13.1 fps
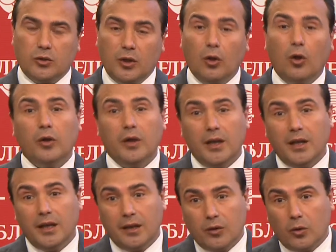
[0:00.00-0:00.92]
to
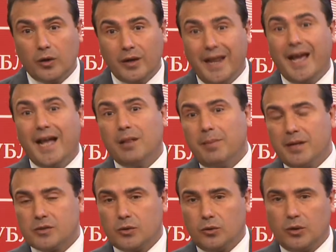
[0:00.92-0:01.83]
appeal to
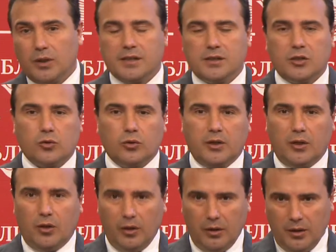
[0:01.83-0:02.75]
the
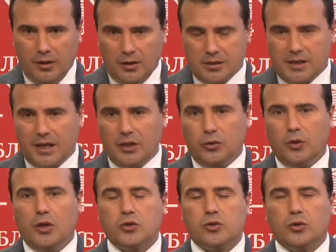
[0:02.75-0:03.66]
Macedonian
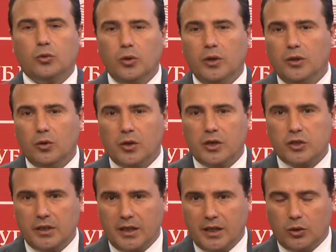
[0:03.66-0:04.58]

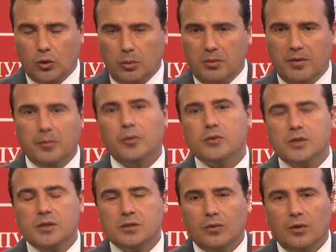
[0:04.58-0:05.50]
electoral body
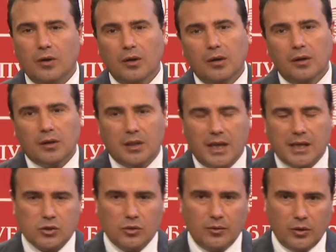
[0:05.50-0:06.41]
or to the
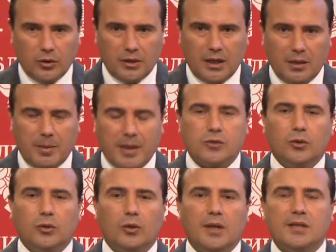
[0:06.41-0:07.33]
non-Albanian
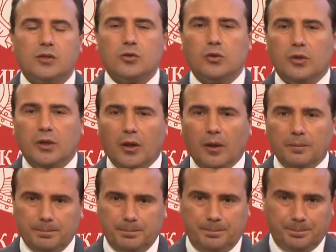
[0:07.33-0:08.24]
electoral body,
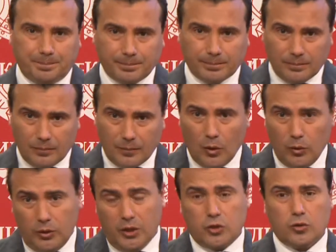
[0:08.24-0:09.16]
because they said that
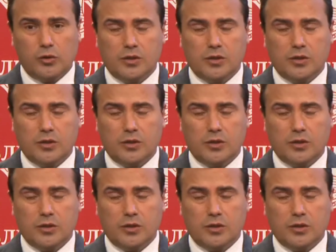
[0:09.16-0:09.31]
they